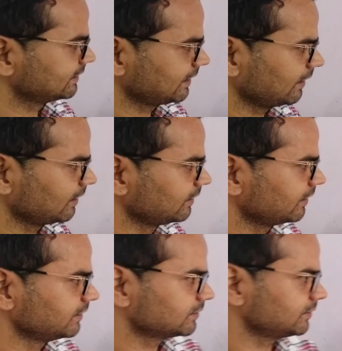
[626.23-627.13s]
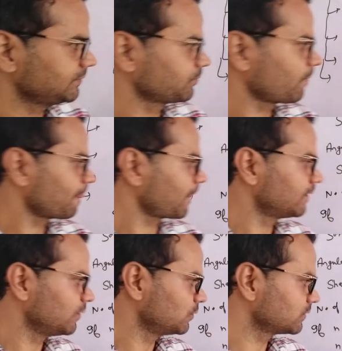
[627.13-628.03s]
shell contains
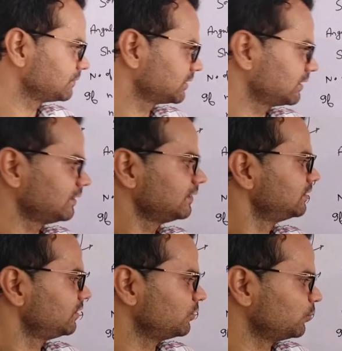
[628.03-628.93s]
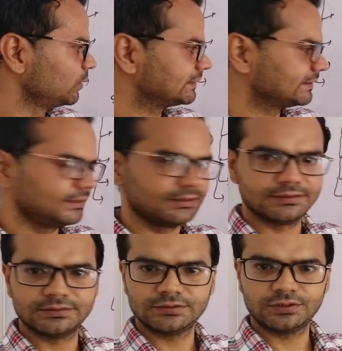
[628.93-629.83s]
2 subshell, 2s and
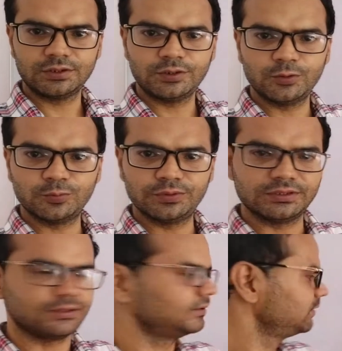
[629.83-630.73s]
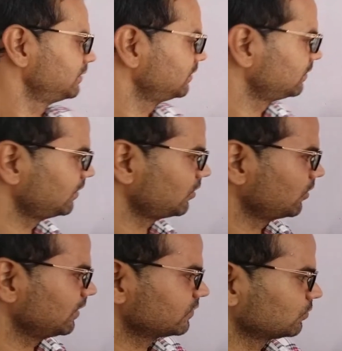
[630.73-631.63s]
2p. Now
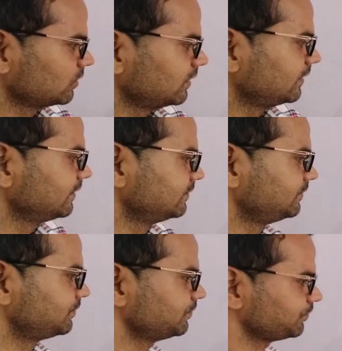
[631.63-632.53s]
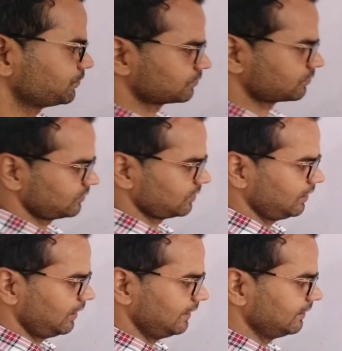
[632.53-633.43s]
comes to third,
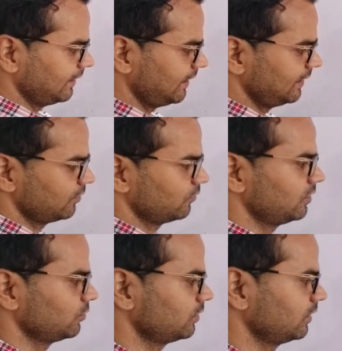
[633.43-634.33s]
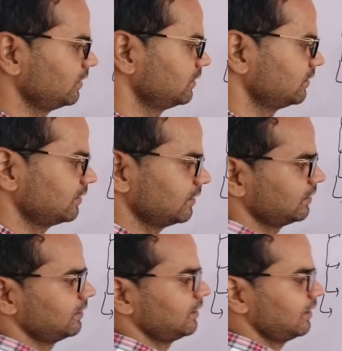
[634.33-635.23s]
n equal to 3,
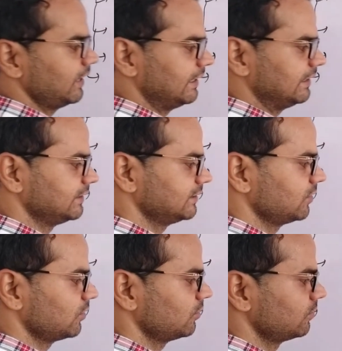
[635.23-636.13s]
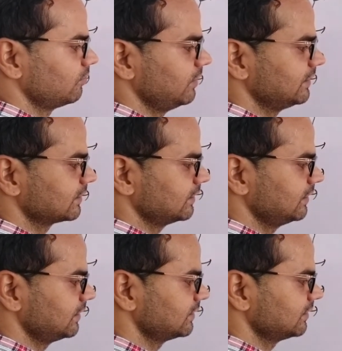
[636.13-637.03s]
n is 0 means it
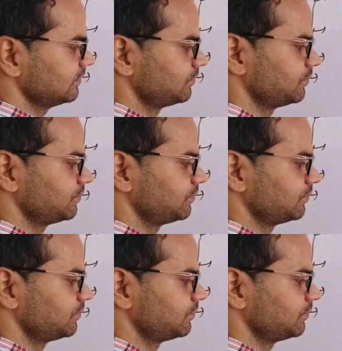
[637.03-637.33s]
is a,